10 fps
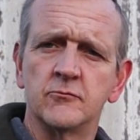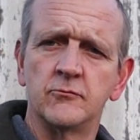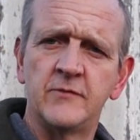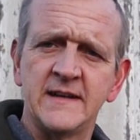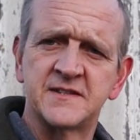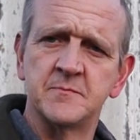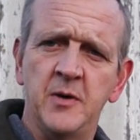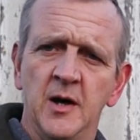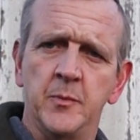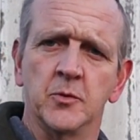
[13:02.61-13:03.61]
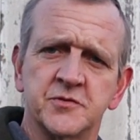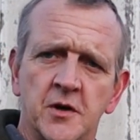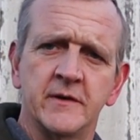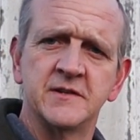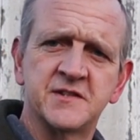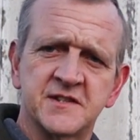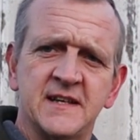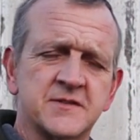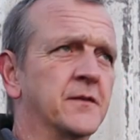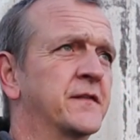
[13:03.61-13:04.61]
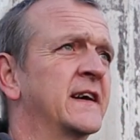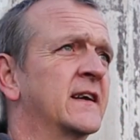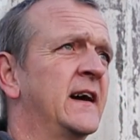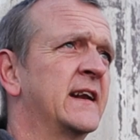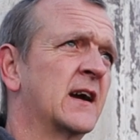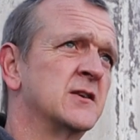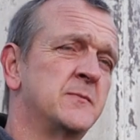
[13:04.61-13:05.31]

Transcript: like reds and purples, oranges and that sort of thing,